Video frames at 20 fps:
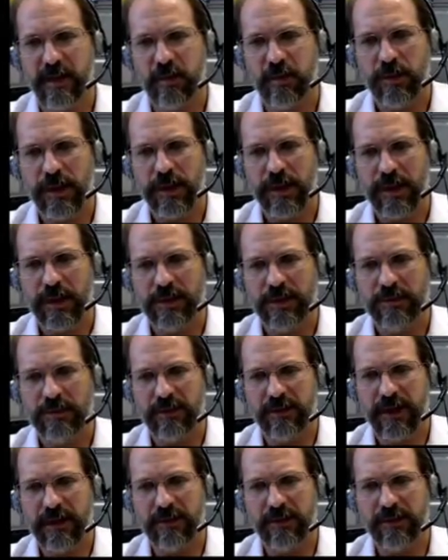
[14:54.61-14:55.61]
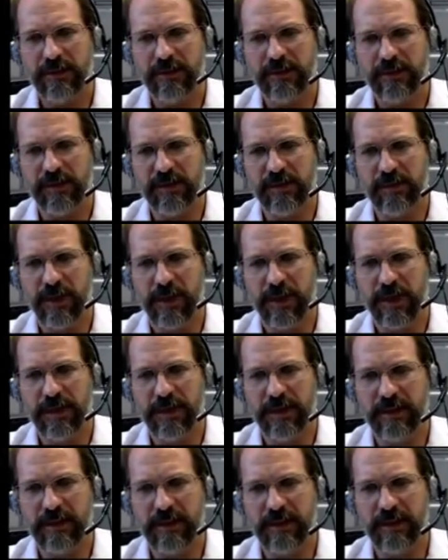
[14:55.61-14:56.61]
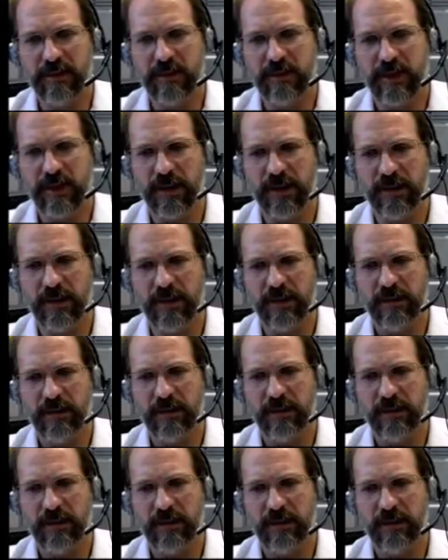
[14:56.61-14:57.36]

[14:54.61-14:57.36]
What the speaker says: we actually have a little spot here where